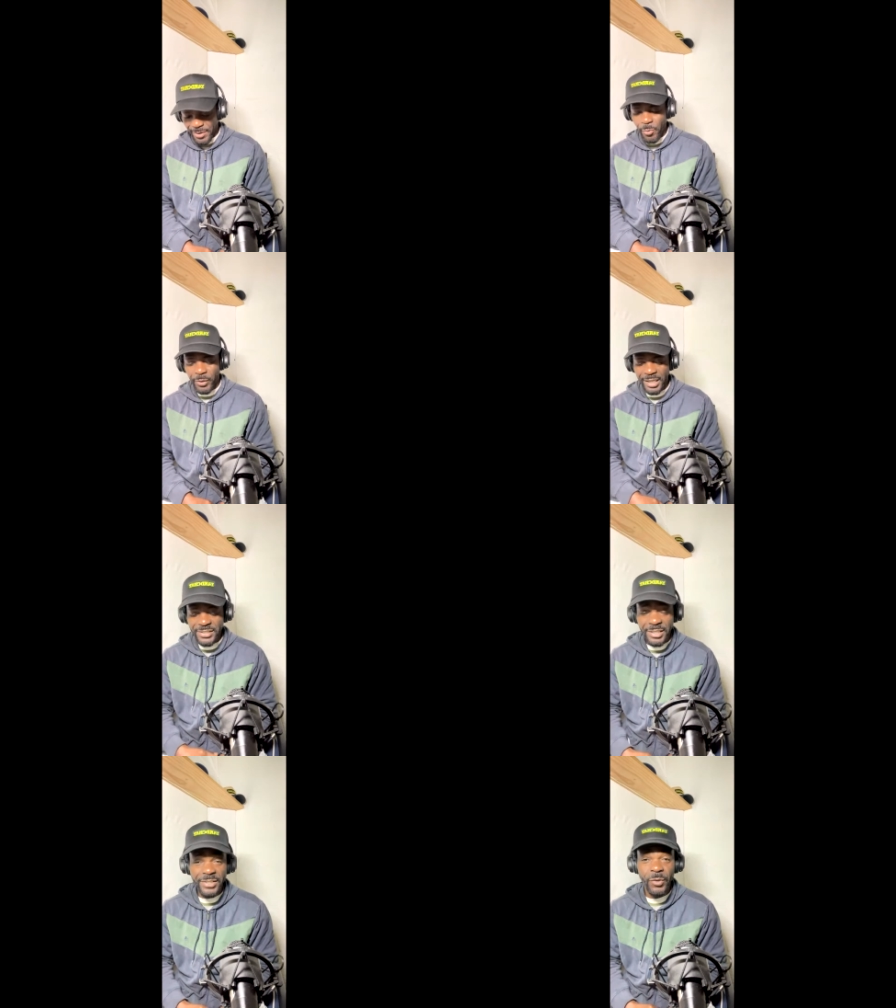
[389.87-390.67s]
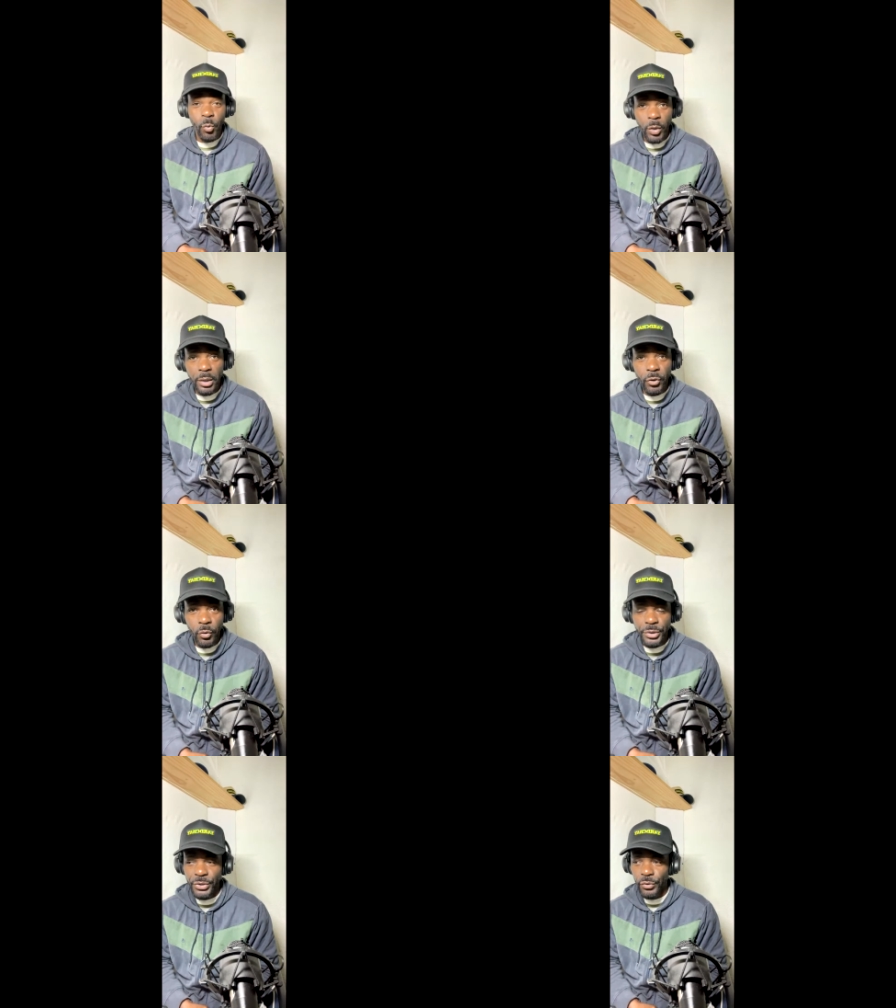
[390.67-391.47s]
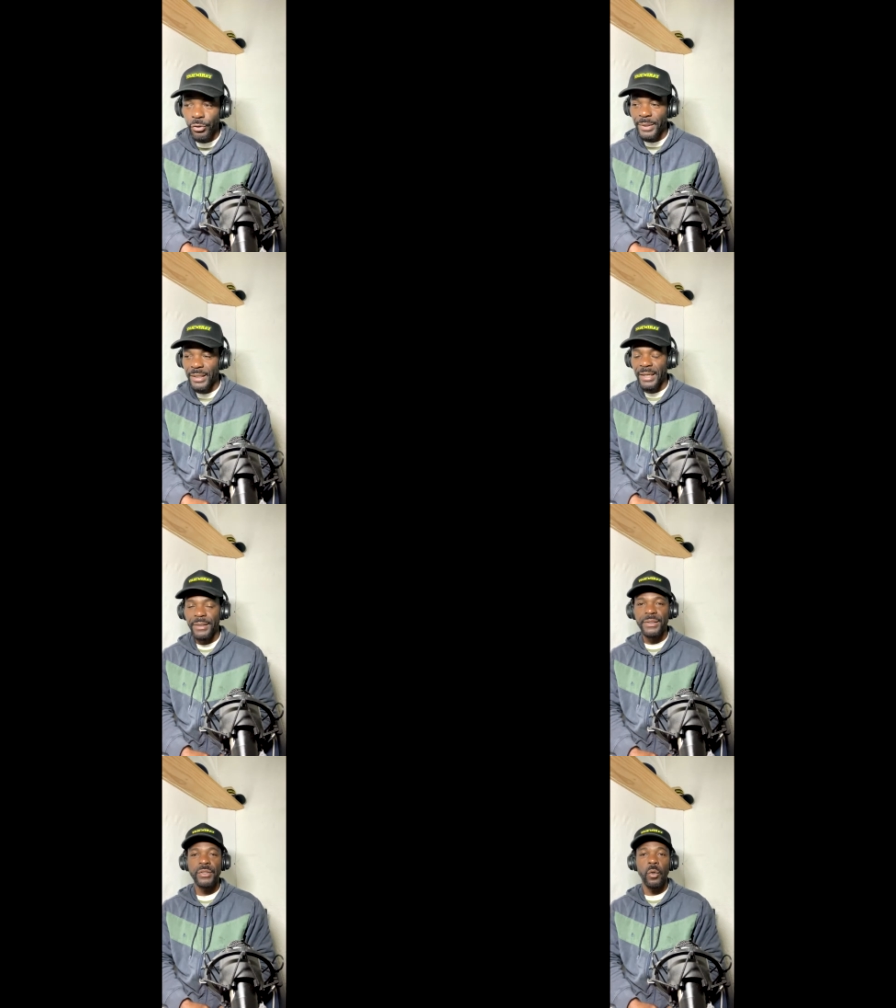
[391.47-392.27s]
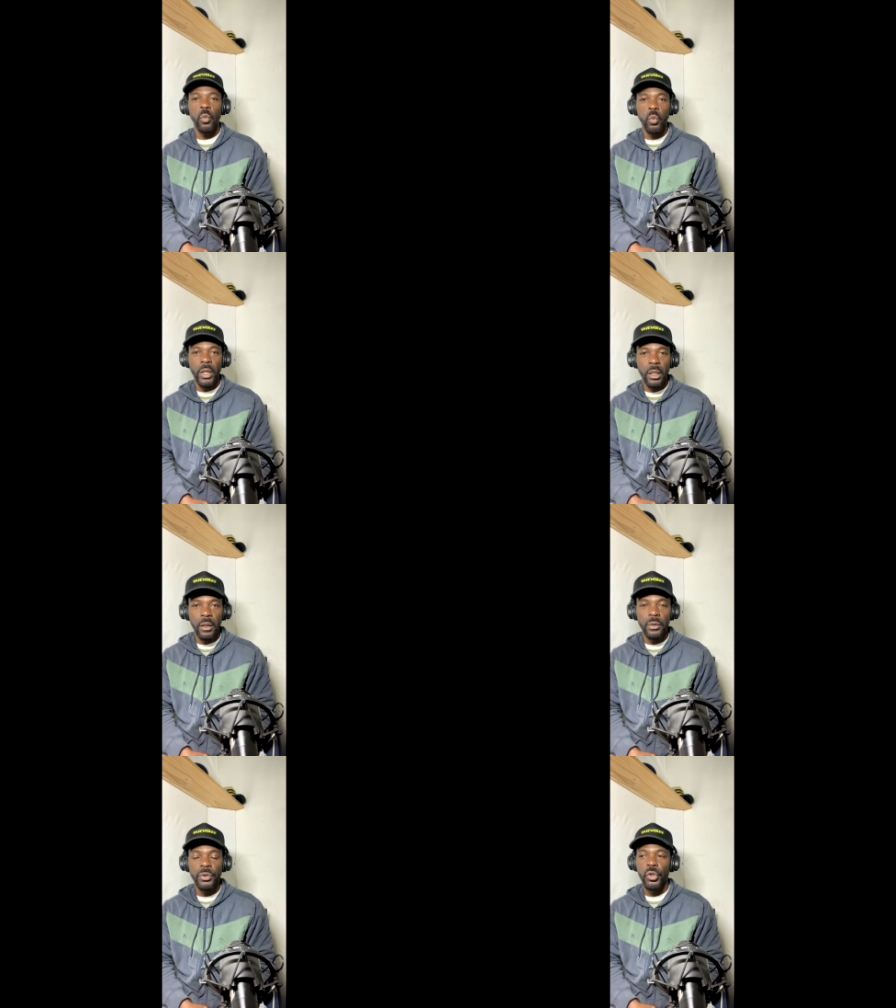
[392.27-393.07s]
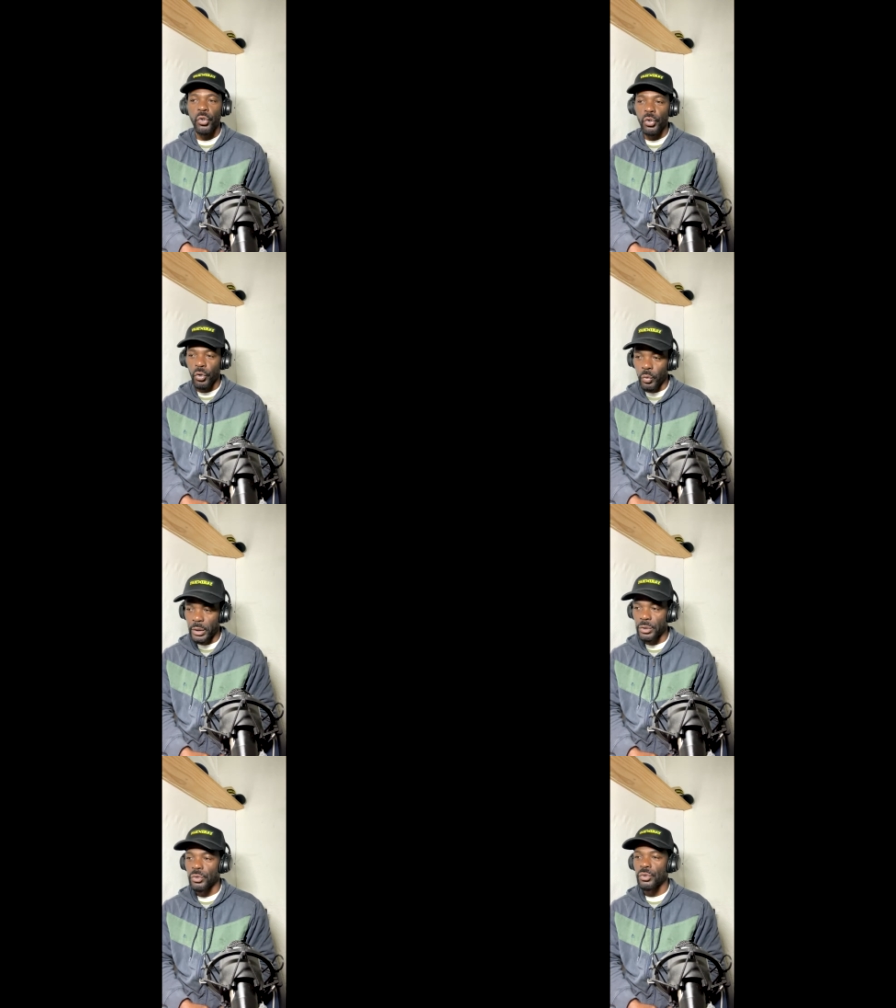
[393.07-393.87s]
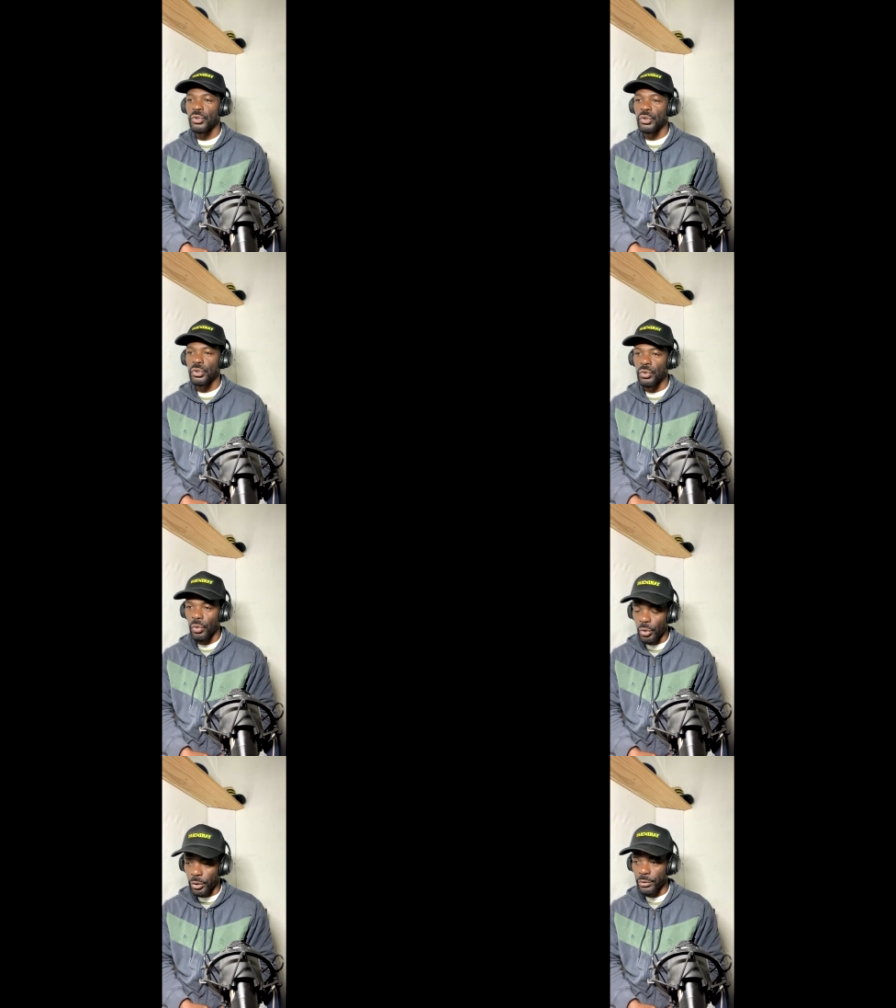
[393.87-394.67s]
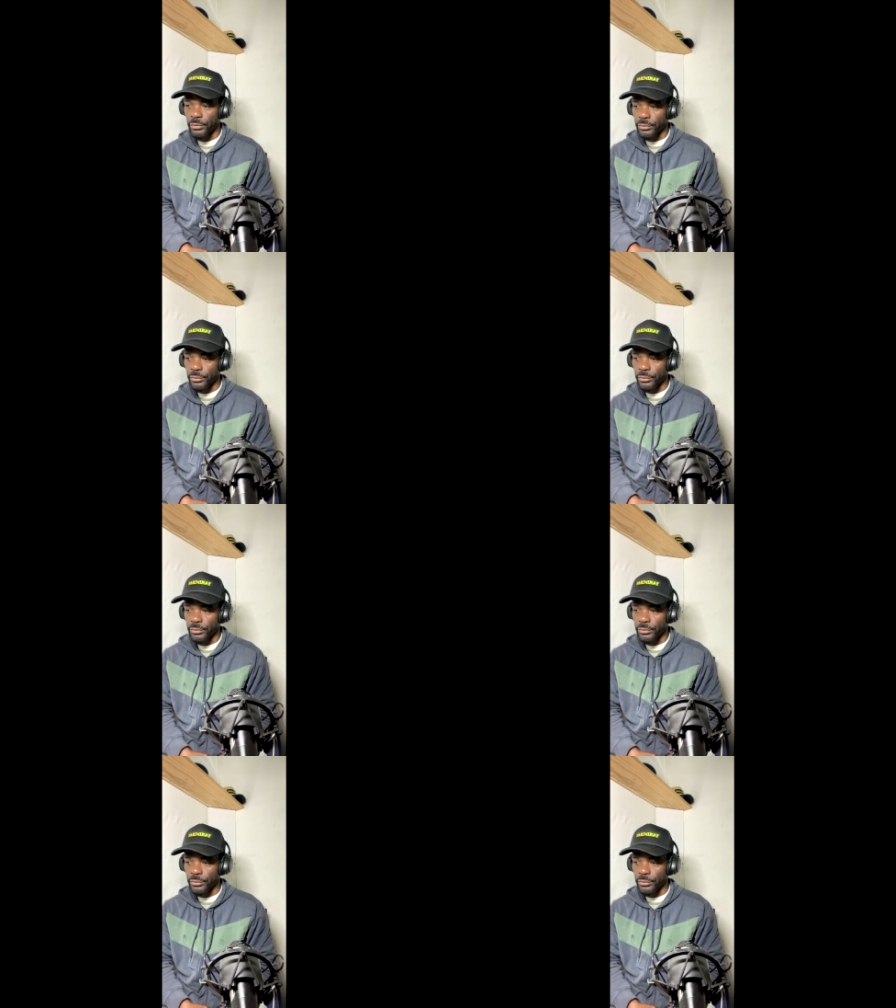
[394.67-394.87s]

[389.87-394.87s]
When I said it's a well-known store in Manhattan, it's a well-known store.